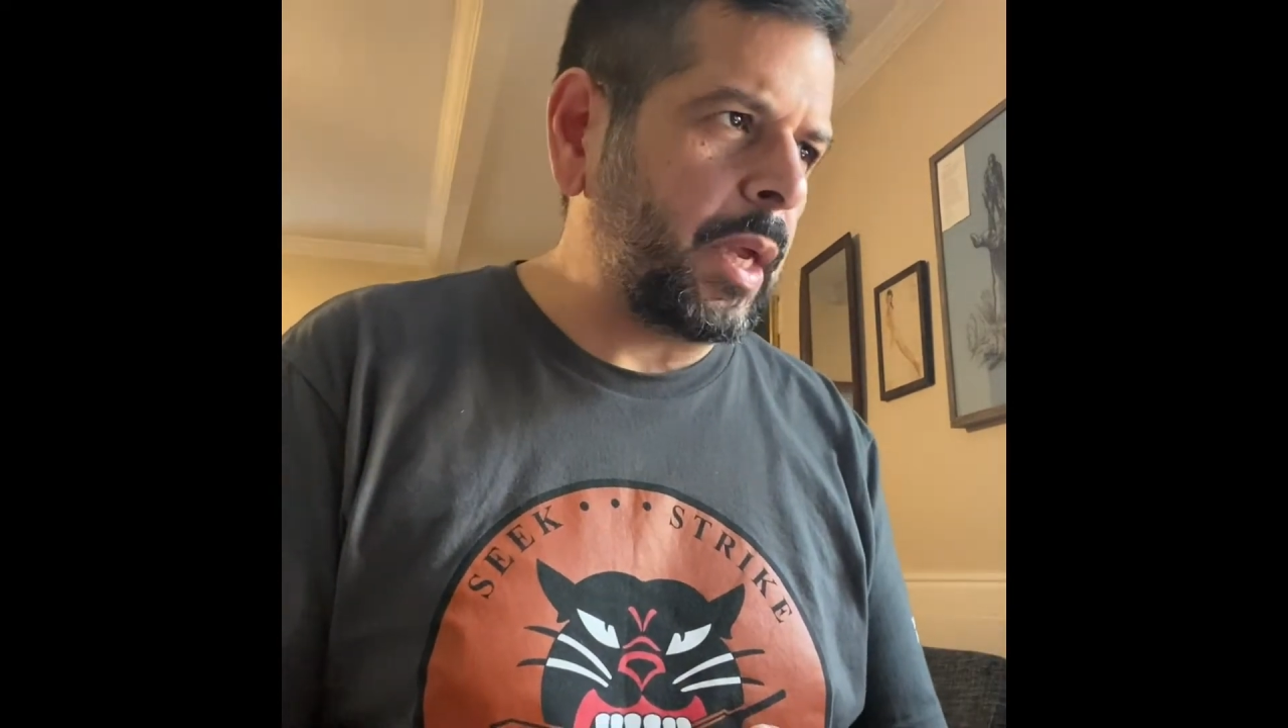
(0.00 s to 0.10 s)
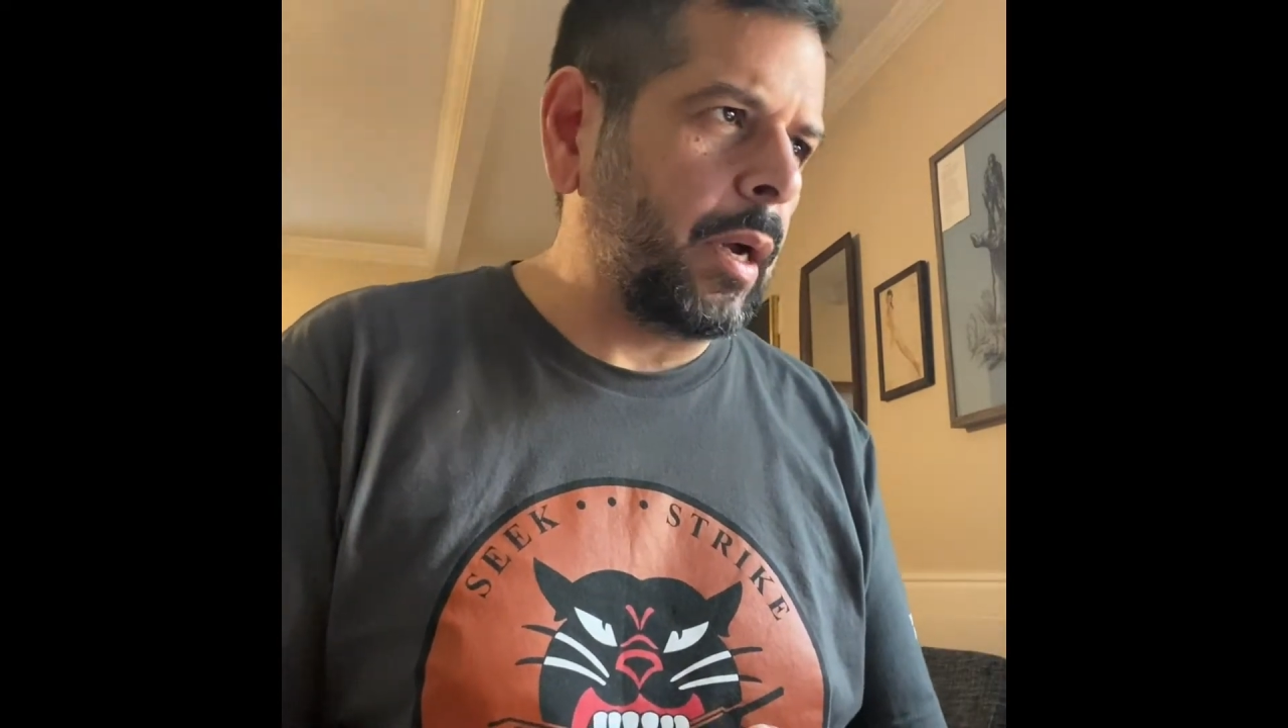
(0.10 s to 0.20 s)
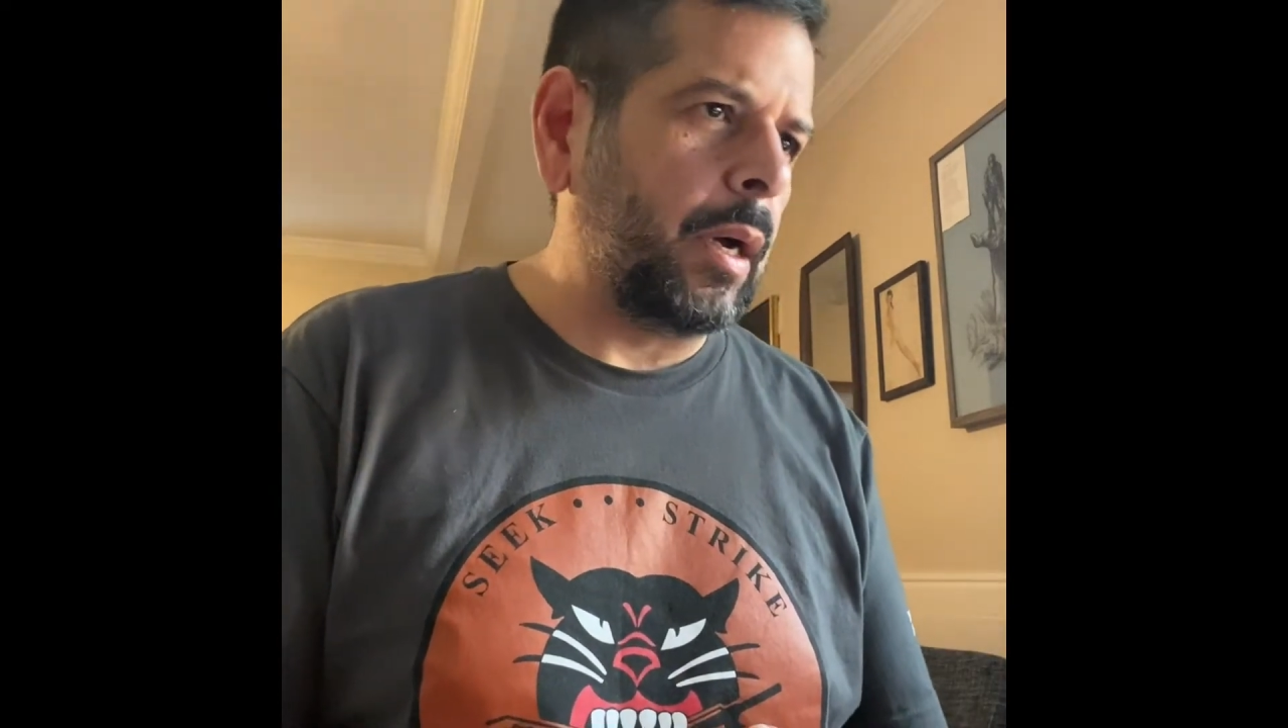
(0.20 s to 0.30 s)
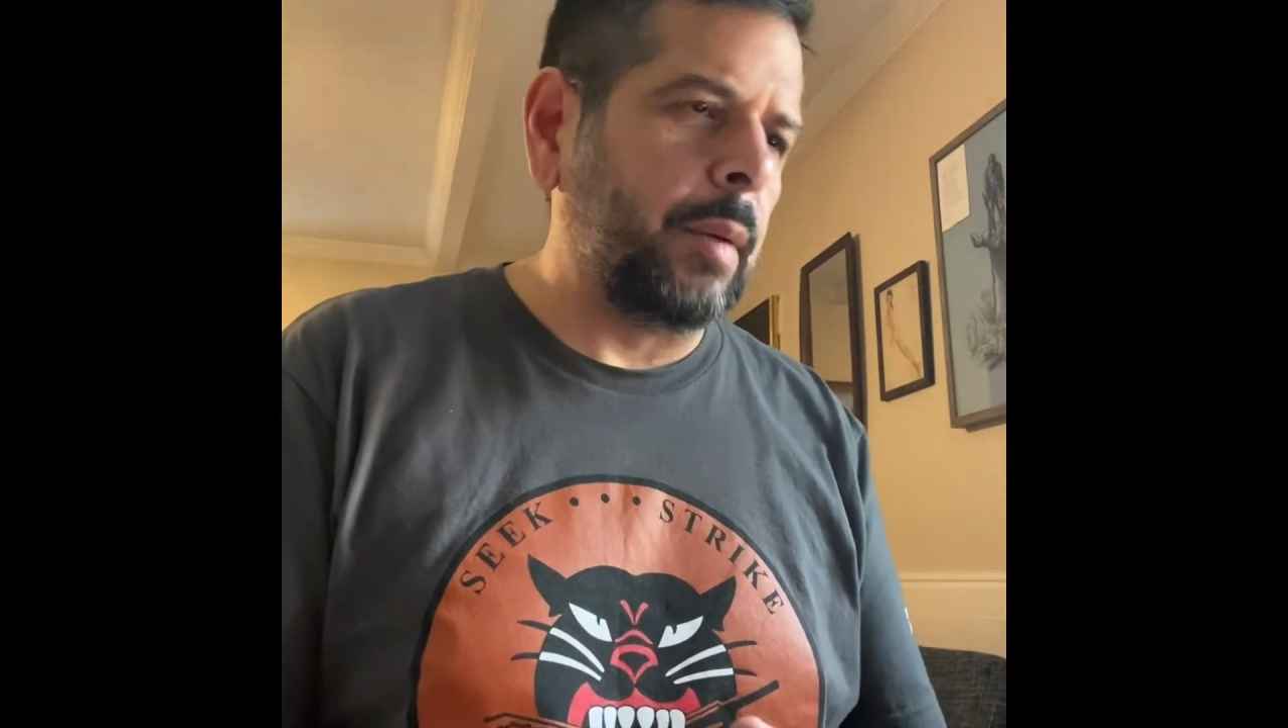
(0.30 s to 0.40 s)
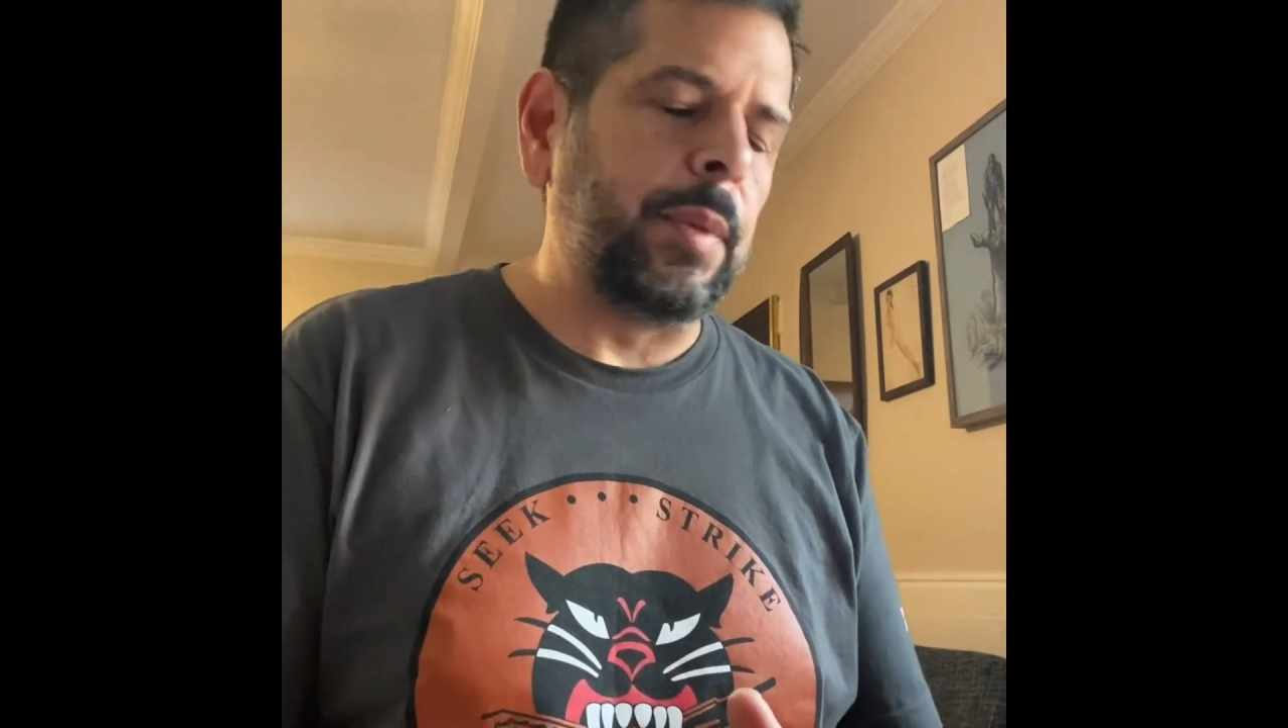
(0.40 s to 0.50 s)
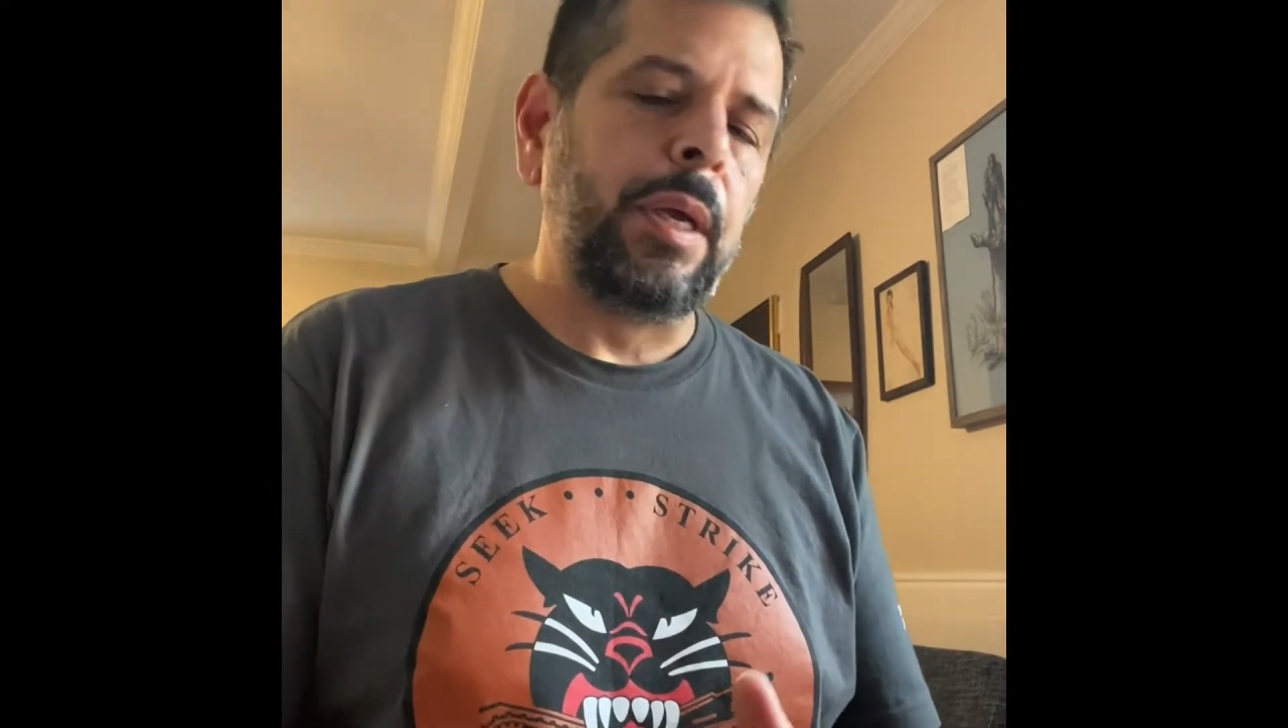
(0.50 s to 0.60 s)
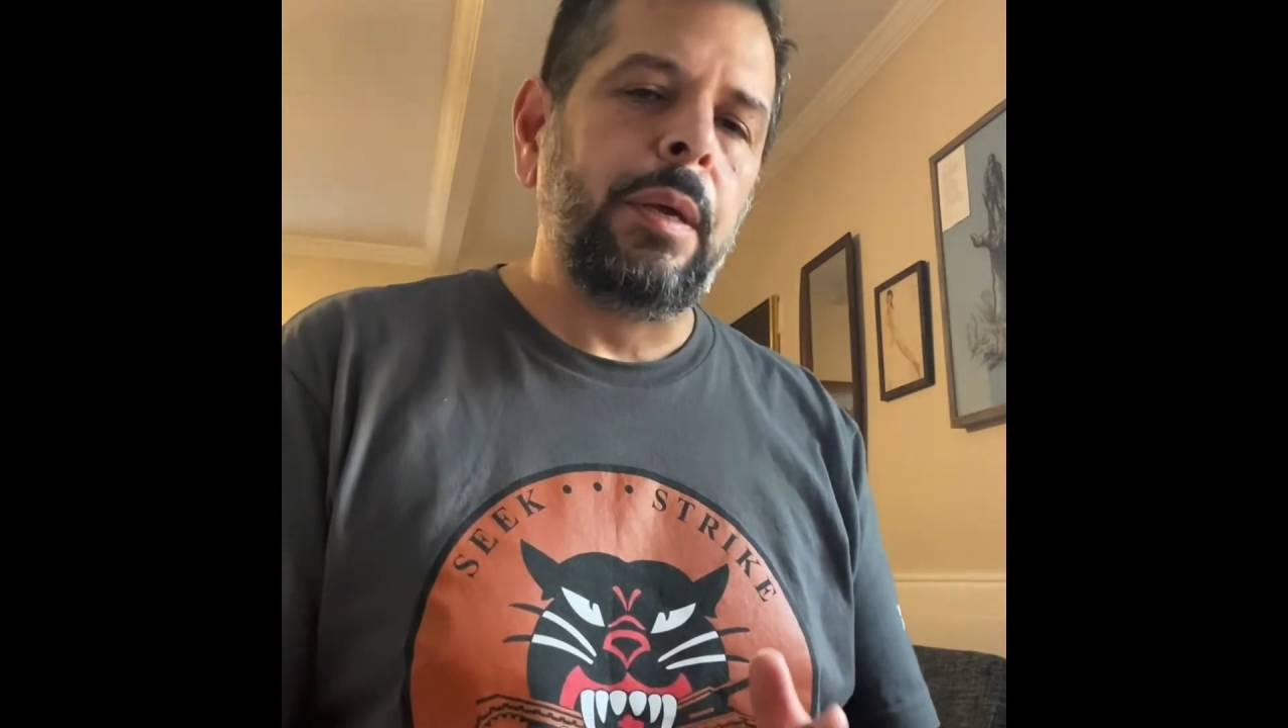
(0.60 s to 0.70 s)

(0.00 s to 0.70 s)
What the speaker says: But